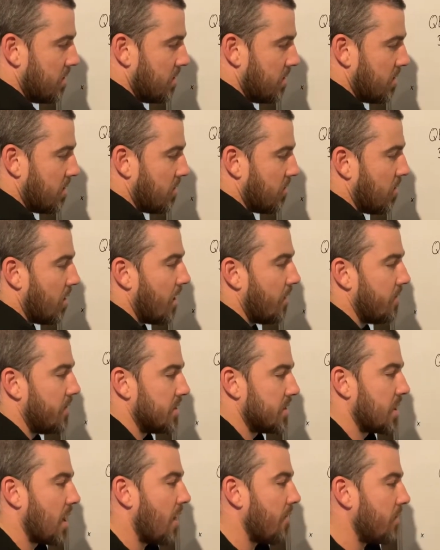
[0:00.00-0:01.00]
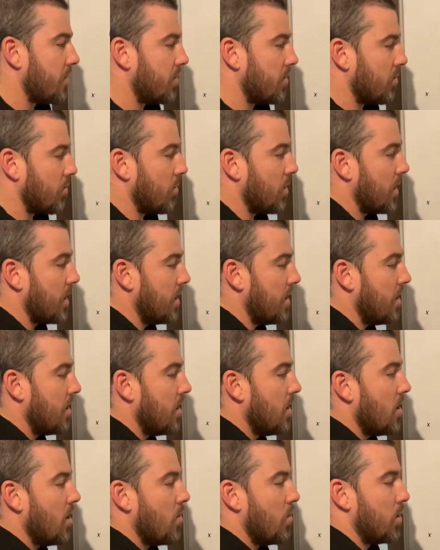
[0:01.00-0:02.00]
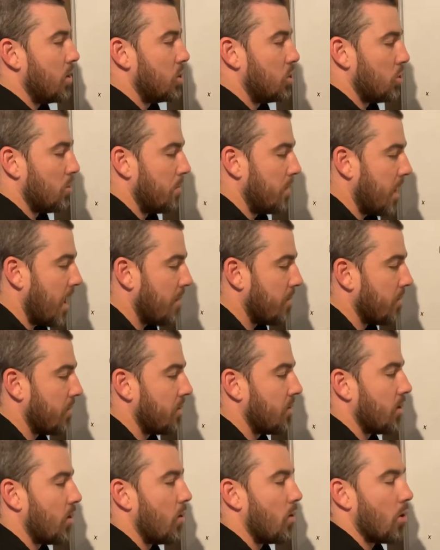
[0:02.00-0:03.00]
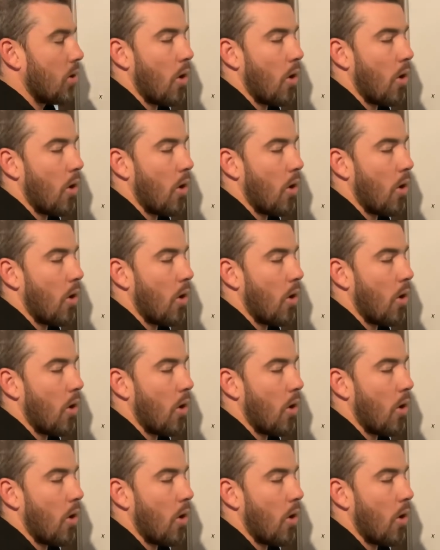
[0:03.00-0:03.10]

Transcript: all right, if it's cover 3, we should be able to throw it